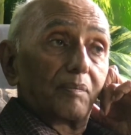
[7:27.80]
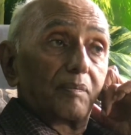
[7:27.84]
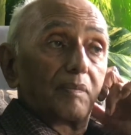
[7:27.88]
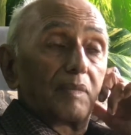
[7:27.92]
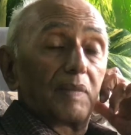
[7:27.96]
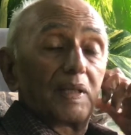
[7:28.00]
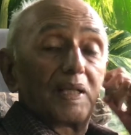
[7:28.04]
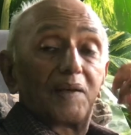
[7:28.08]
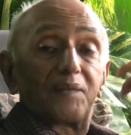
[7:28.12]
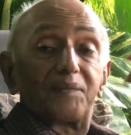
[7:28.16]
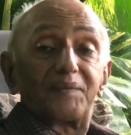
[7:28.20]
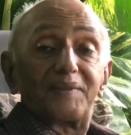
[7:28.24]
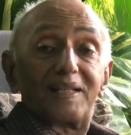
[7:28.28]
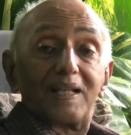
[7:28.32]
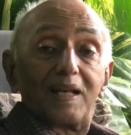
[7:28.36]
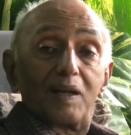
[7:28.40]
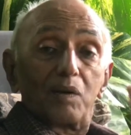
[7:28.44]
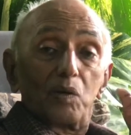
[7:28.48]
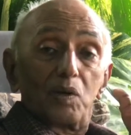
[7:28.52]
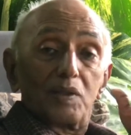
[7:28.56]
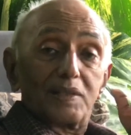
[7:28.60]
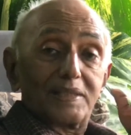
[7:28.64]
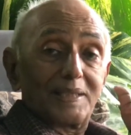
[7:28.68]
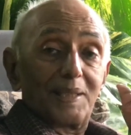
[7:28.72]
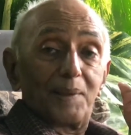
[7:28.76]
If there
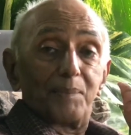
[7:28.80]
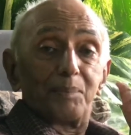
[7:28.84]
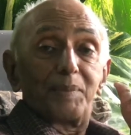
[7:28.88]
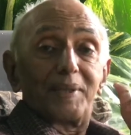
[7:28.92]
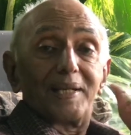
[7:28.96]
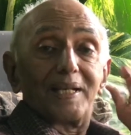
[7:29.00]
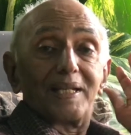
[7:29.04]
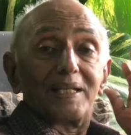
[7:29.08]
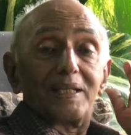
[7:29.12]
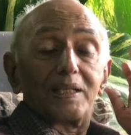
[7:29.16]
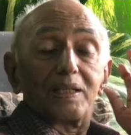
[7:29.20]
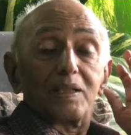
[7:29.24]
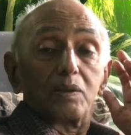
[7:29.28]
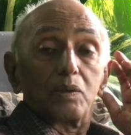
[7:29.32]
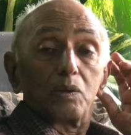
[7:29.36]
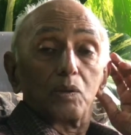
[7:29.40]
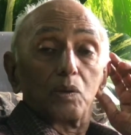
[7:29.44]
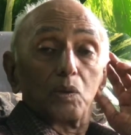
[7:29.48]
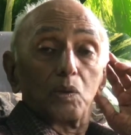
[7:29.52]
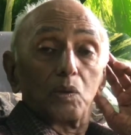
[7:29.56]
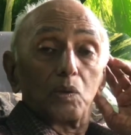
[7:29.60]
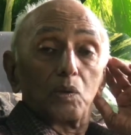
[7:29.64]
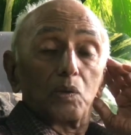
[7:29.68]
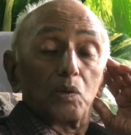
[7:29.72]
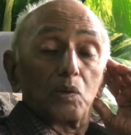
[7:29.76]
was somebody
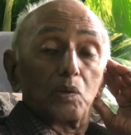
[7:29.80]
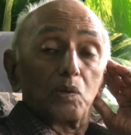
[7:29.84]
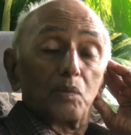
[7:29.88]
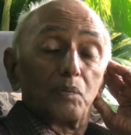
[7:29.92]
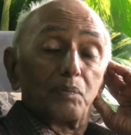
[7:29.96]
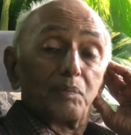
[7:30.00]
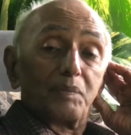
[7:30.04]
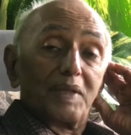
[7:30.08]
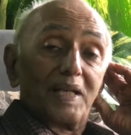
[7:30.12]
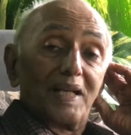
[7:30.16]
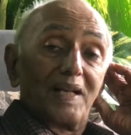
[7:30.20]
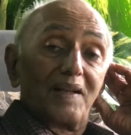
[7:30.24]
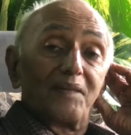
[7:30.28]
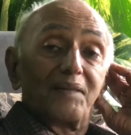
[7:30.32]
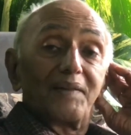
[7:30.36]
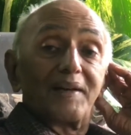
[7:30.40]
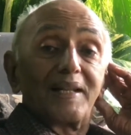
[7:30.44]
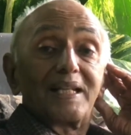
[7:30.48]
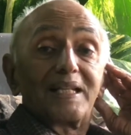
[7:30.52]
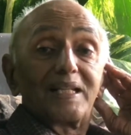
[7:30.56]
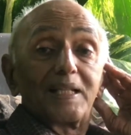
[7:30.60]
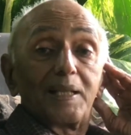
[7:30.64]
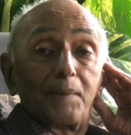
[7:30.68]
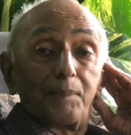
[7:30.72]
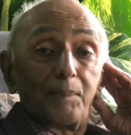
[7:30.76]
who lived
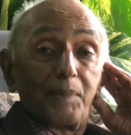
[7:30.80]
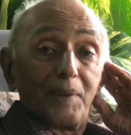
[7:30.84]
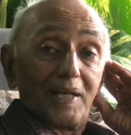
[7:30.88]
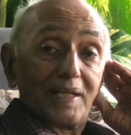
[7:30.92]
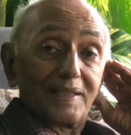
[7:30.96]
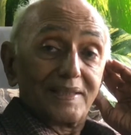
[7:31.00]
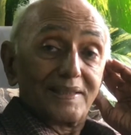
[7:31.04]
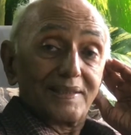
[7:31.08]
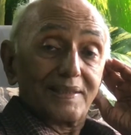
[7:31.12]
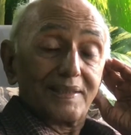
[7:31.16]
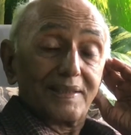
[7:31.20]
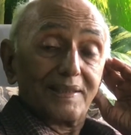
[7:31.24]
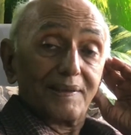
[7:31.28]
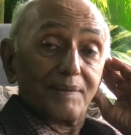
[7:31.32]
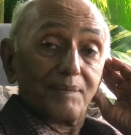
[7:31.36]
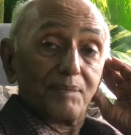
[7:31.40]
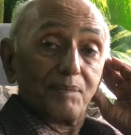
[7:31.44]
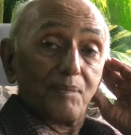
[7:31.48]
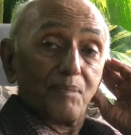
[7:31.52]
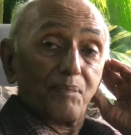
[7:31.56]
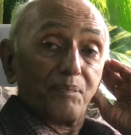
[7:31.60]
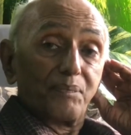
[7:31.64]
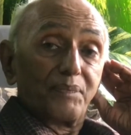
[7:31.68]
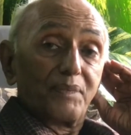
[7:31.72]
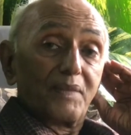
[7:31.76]
in the past
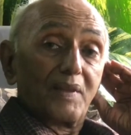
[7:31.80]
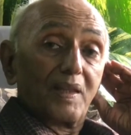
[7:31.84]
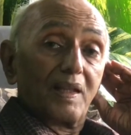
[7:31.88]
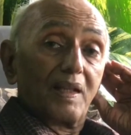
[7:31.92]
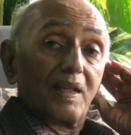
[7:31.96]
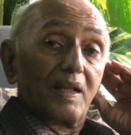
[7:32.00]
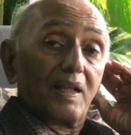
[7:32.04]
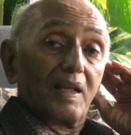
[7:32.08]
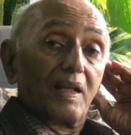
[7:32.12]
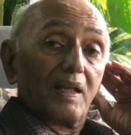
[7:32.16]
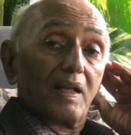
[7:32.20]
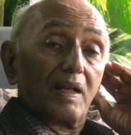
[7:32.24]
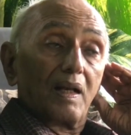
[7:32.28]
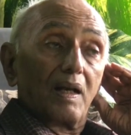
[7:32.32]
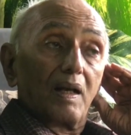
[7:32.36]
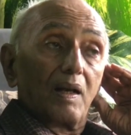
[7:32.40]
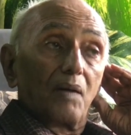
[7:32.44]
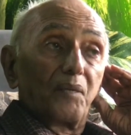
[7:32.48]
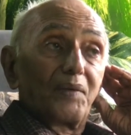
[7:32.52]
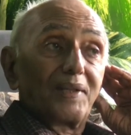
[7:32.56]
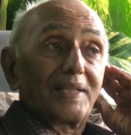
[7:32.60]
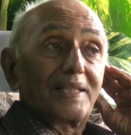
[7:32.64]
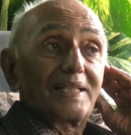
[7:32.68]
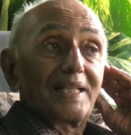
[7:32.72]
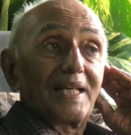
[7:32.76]

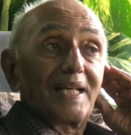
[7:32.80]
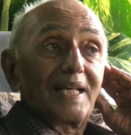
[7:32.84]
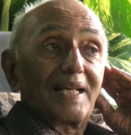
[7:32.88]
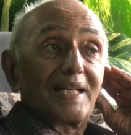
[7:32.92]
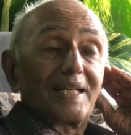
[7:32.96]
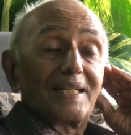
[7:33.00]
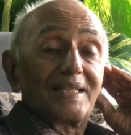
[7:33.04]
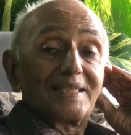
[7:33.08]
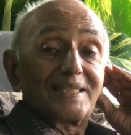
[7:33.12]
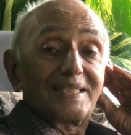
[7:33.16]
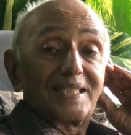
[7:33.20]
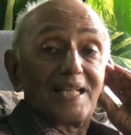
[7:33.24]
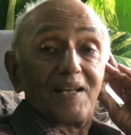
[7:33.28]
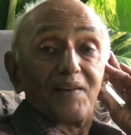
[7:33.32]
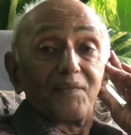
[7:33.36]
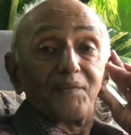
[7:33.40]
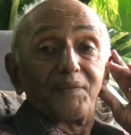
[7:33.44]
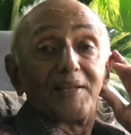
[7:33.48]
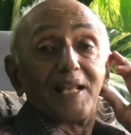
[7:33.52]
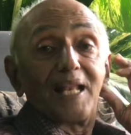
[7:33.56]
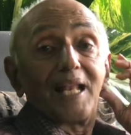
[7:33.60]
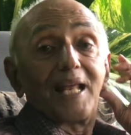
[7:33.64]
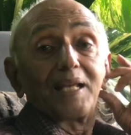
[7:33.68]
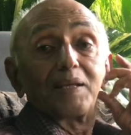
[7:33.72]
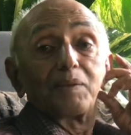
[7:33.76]
with a
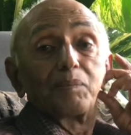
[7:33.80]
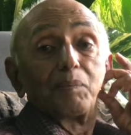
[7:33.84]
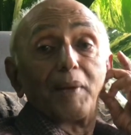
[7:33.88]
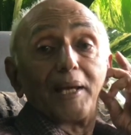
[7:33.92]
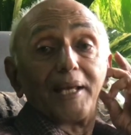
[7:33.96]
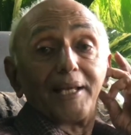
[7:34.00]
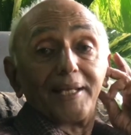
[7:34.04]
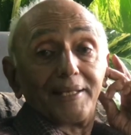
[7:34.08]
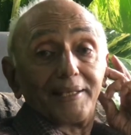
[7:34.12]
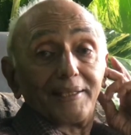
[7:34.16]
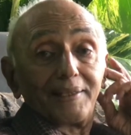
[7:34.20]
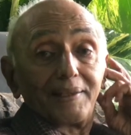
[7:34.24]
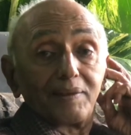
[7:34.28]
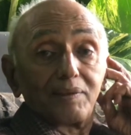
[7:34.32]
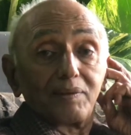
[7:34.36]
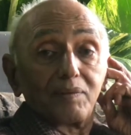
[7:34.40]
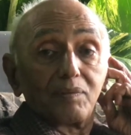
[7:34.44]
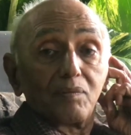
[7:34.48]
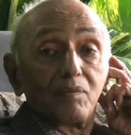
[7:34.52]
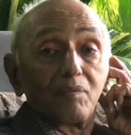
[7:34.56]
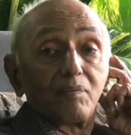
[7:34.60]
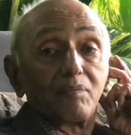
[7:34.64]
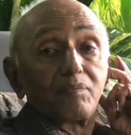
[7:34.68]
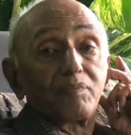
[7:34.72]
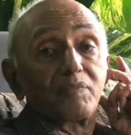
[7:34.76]
self-like mind,
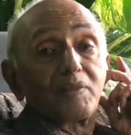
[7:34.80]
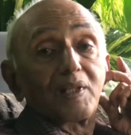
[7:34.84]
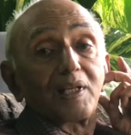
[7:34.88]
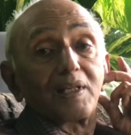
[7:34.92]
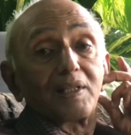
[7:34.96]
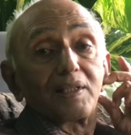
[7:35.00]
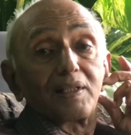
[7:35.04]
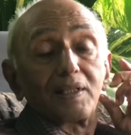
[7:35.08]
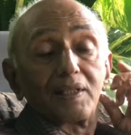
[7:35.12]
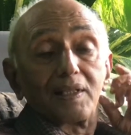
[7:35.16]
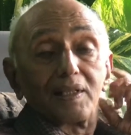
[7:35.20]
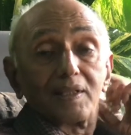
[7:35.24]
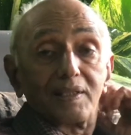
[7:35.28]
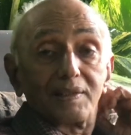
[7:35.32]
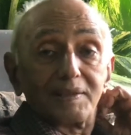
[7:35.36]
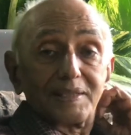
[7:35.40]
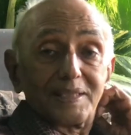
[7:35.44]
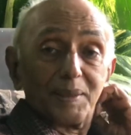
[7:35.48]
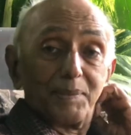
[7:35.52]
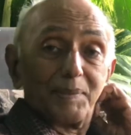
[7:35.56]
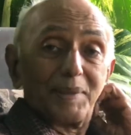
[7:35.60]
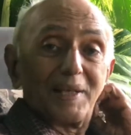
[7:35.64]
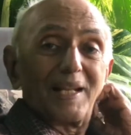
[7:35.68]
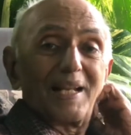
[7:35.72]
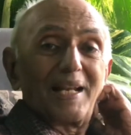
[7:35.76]

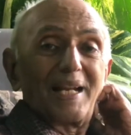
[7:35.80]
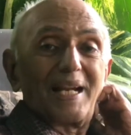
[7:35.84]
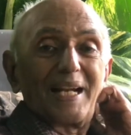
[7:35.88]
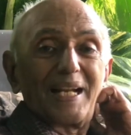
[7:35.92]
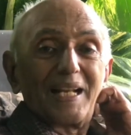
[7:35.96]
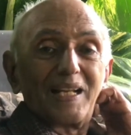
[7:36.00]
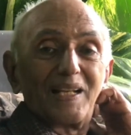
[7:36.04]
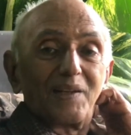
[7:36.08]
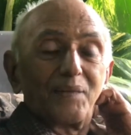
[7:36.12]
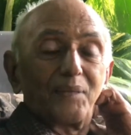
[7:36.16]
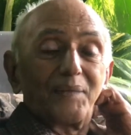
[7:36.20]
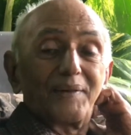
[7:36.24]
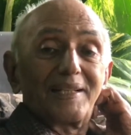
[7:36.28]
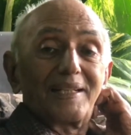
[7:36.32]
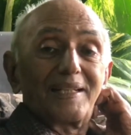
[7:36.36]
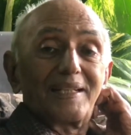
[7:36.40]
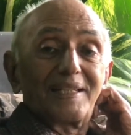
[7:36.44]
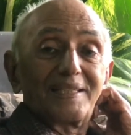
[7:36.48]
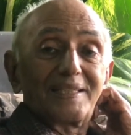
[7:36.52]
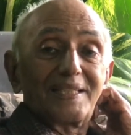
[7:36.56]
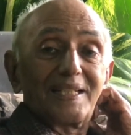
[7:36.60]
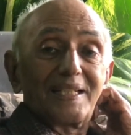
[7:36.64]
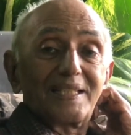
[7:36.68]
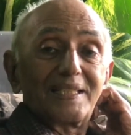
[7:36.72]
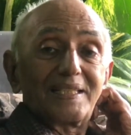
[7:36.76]
similar
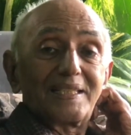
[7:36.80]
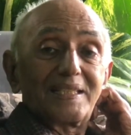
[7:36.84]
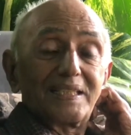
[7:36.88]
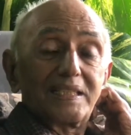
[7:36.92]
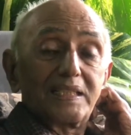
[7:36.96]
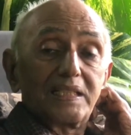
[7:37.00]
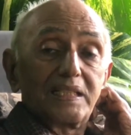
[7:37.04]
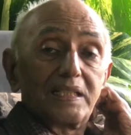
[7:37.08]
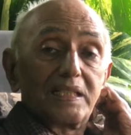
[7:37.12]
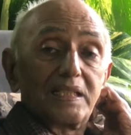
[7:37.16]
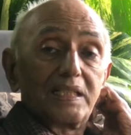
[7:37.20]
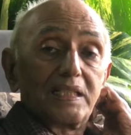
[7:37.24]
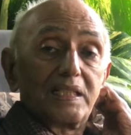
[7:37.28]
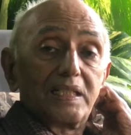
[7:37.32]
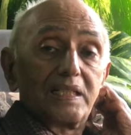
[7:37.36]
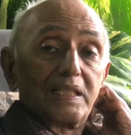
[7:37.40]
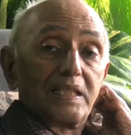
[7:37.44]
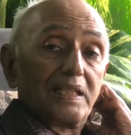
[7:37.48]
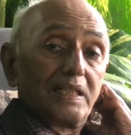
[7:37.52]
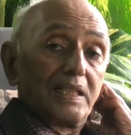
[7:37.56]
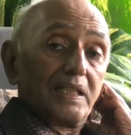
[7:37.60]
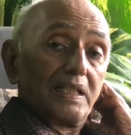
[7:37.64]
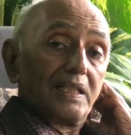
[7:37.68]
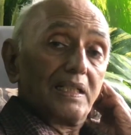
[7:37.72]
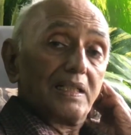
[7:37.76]
identifications,
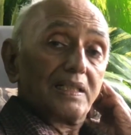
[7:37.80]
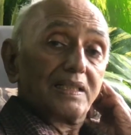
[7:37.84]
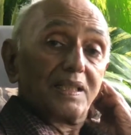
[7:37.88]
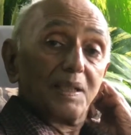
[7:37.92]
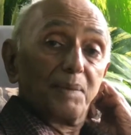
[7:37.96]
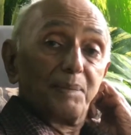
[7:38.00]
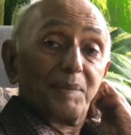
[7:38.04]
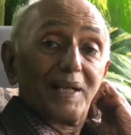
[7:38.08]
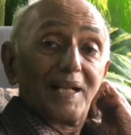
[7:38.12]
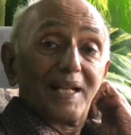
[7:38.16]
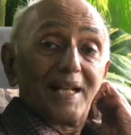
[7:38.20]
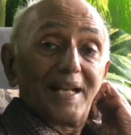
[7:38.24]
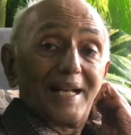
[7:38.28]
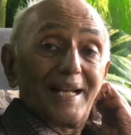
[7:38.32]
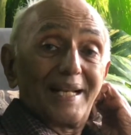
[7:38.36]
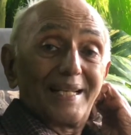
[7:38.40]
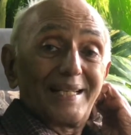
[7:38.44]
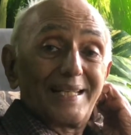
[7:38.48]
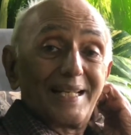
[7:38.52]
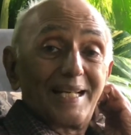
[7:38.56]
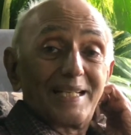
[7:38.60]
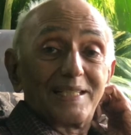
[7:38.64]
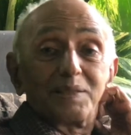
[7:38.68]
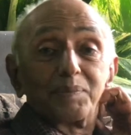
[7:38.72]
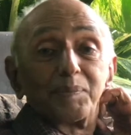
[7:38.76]
similar
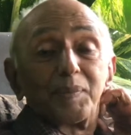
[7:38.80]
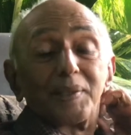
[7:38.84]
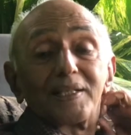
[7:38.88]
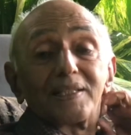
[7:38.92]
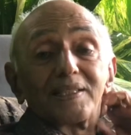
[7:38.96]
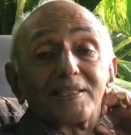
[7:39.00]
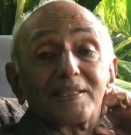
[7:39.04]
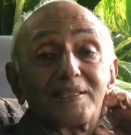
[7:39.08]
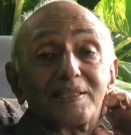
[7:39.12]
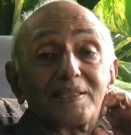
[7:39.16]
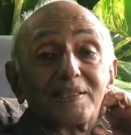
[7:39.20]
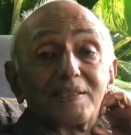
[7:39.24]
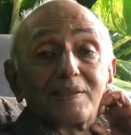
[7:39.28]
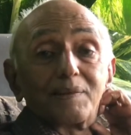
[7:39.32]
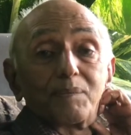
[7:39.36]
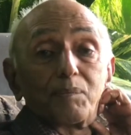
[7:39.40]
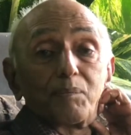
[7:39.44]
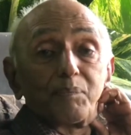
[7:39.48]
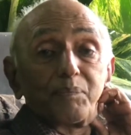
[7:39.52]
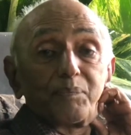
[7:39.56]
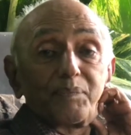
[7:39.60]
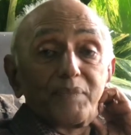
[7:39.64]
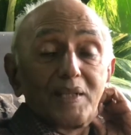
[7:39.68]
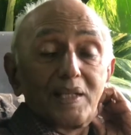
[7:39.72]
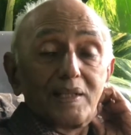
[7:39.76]
attachments,
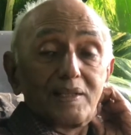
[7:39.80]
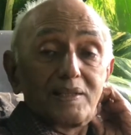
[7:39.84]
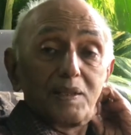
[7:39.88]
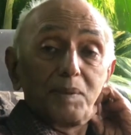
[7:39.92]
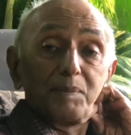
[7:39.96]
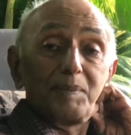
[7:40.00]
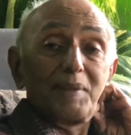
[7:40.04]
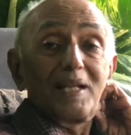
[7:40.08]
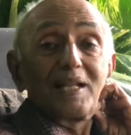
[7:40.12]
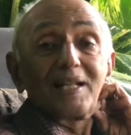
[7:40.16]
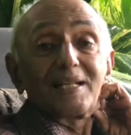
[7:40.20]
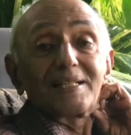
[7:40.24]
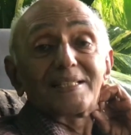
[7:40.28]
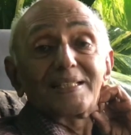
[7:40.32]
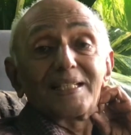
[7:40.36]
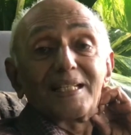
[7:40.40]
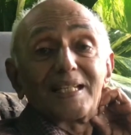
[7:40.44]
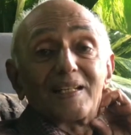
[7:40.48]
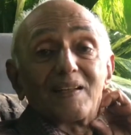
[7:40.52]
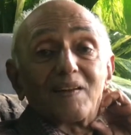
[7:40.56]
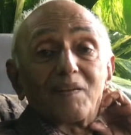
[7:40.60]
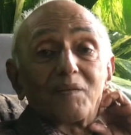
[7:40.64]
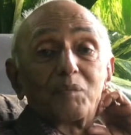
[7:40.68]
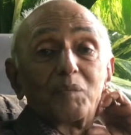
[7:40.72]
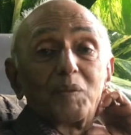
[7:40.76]
similar set
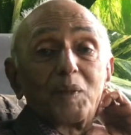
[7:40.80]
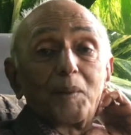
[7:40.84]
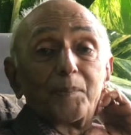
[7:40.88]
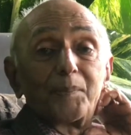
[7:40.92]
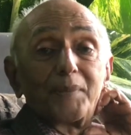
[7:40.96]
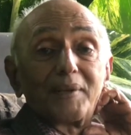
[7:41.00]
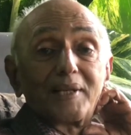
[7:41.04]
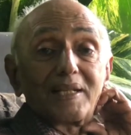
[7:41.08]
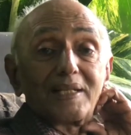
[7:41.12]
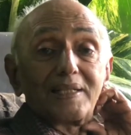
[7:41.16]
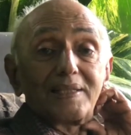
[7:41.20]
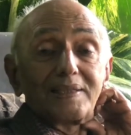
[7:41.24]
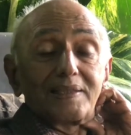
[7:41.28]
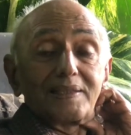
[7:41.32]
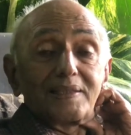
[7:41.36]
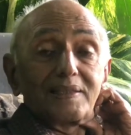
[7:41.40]
of memories,